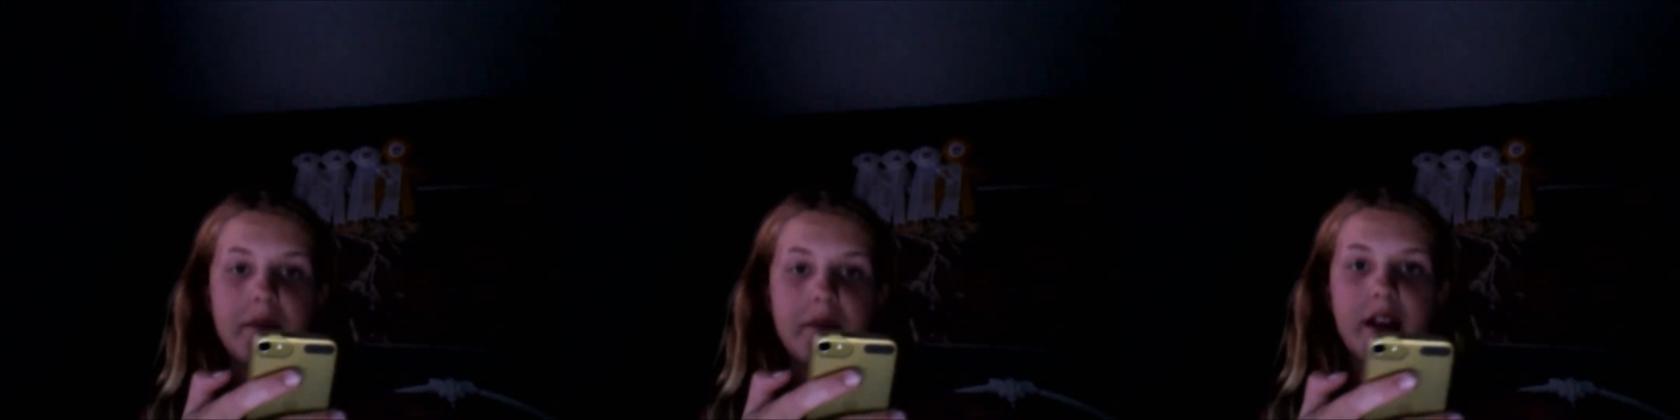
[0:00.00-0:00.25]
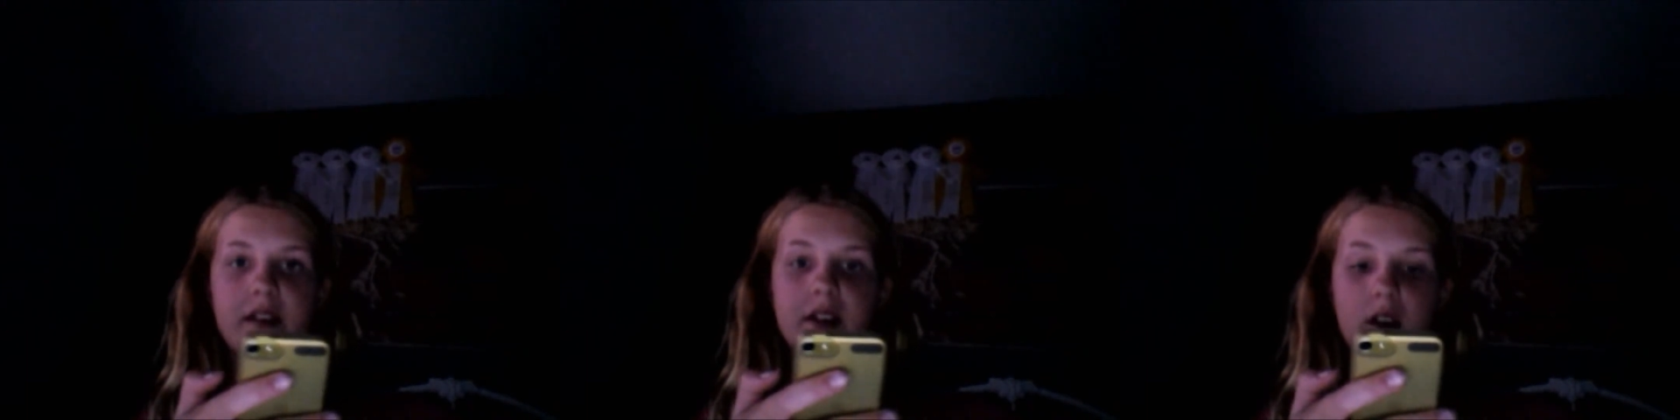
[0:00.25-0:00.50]

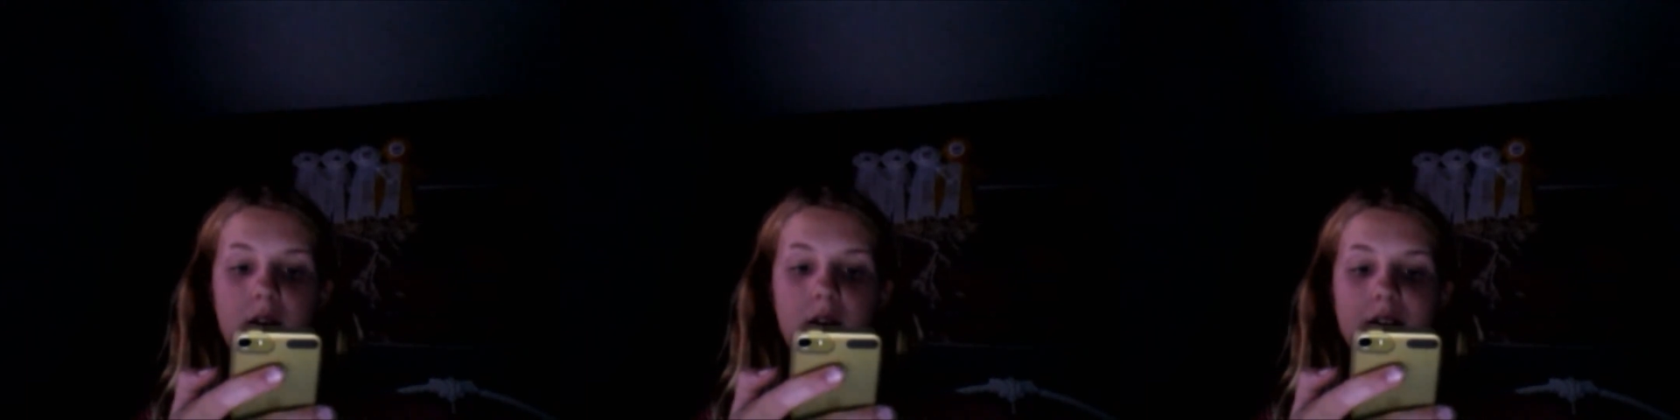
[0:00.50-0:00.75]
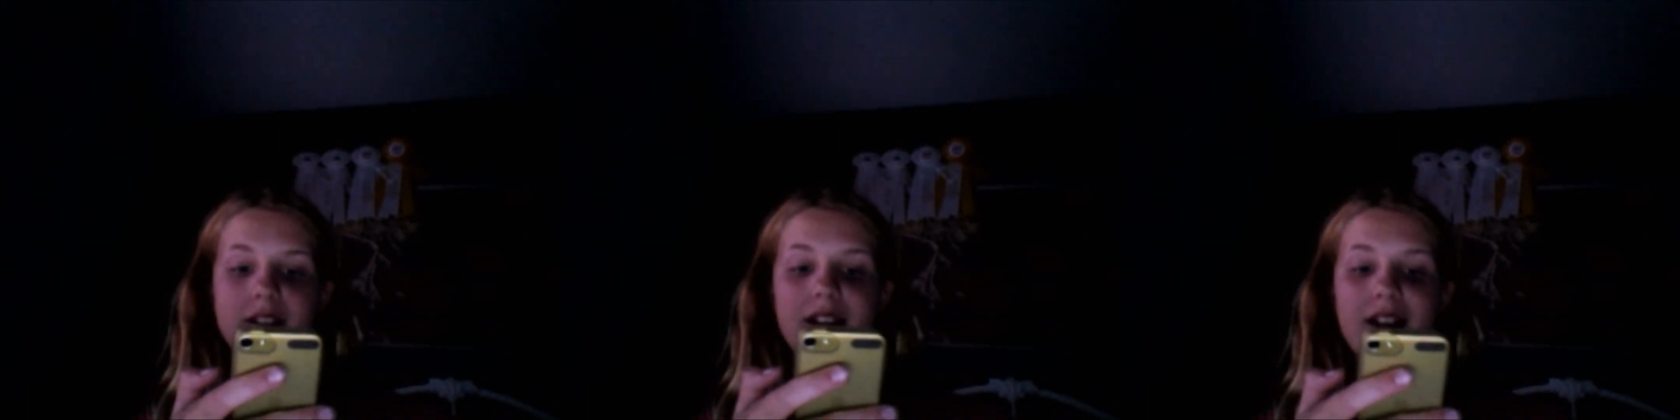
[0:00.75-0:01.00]
Now here's the girl
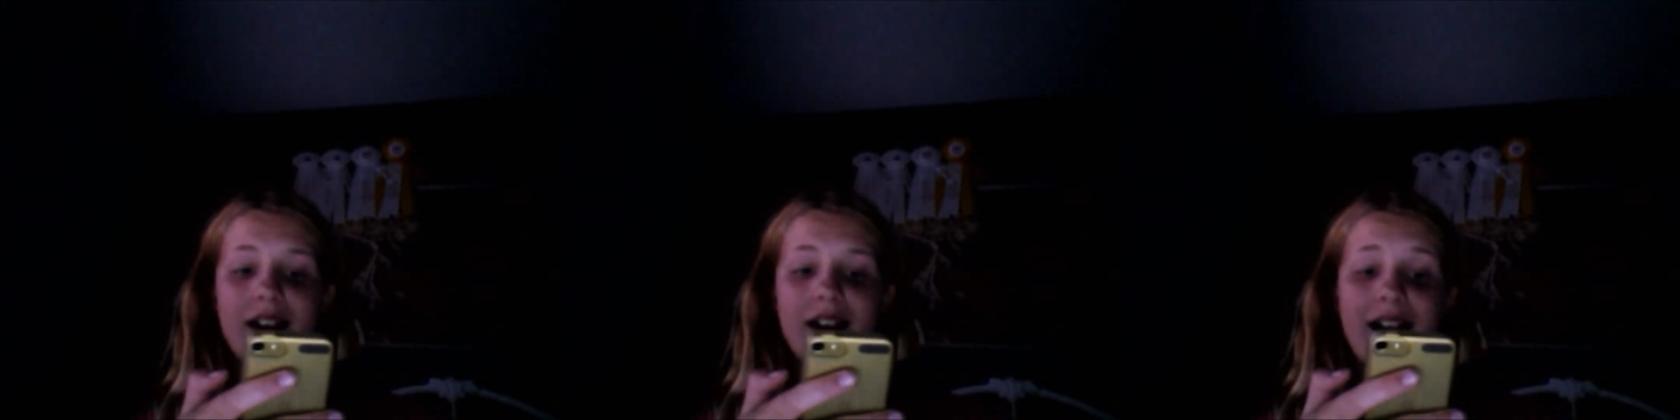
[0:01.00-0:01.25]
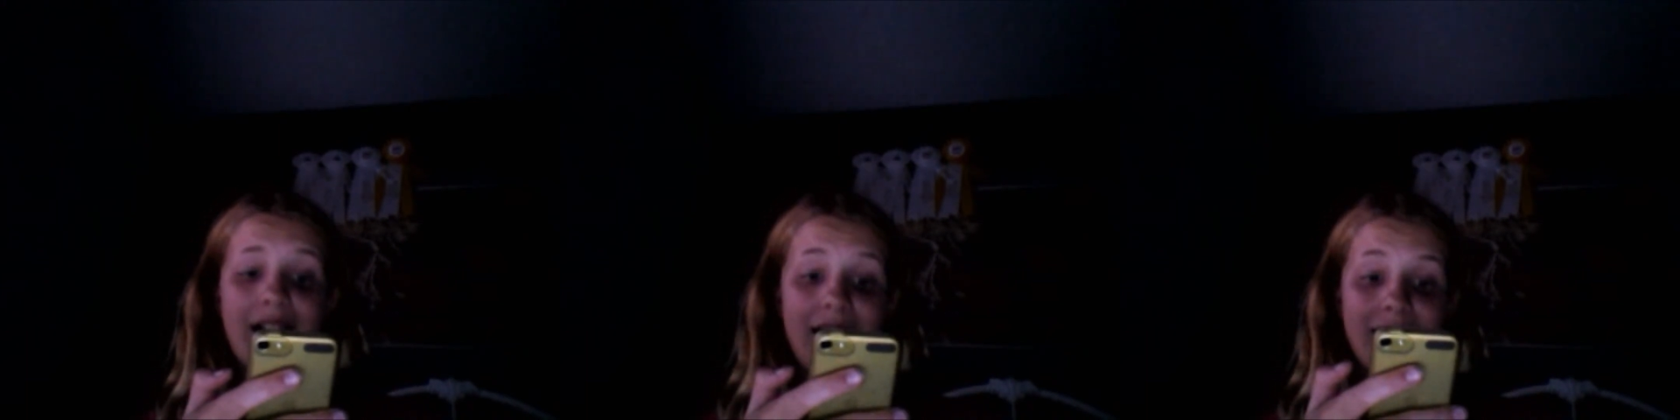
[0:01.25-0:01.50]
was.
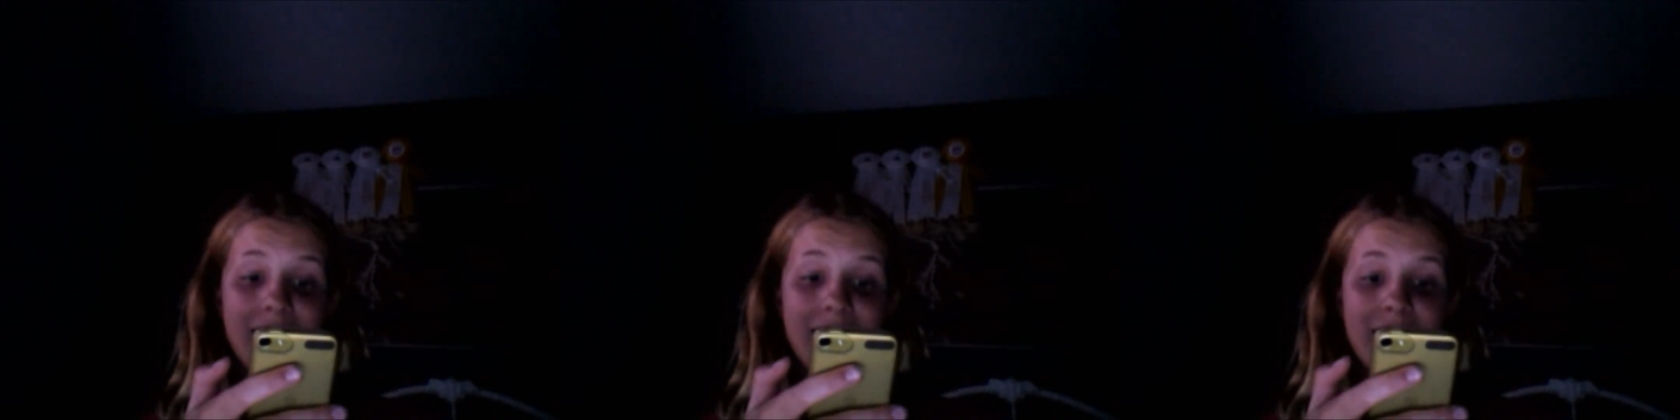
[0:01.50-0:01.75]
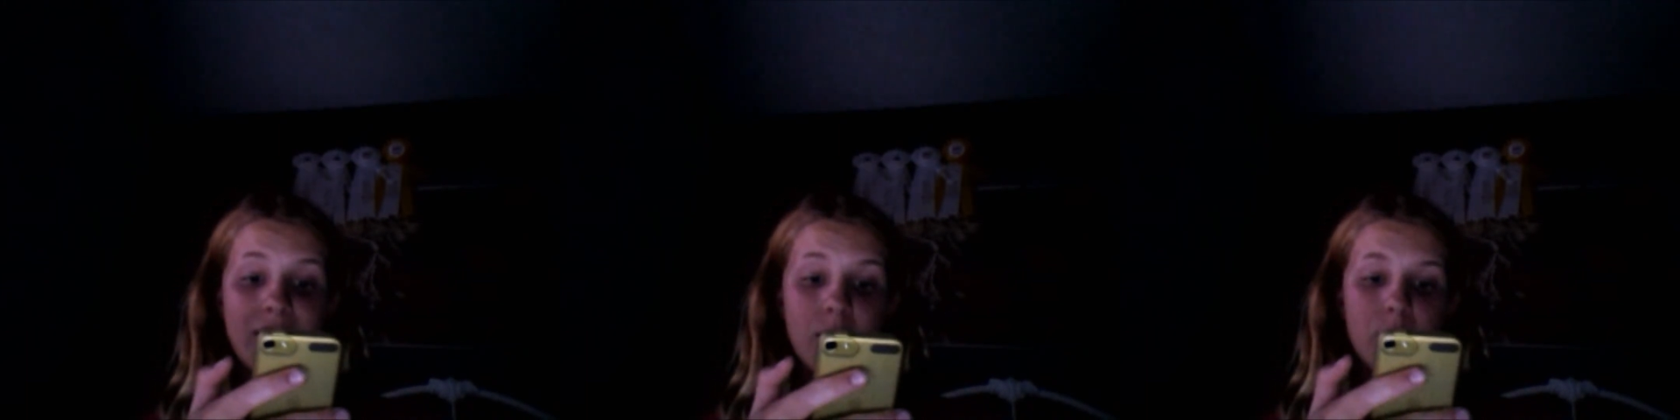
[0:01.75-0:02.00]
Ha!
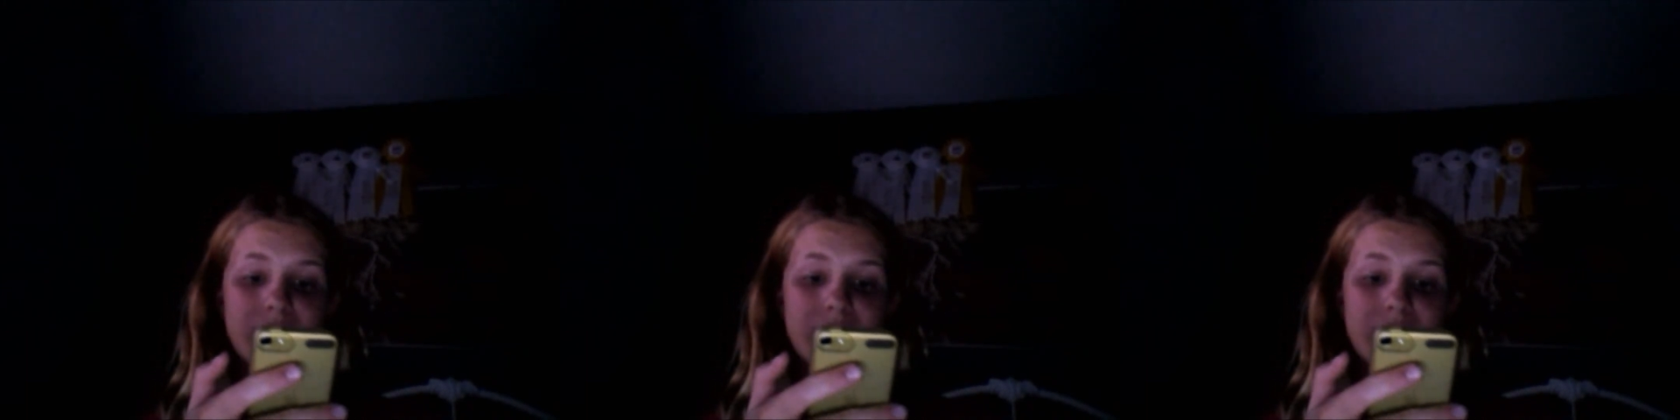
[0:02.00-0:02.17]
What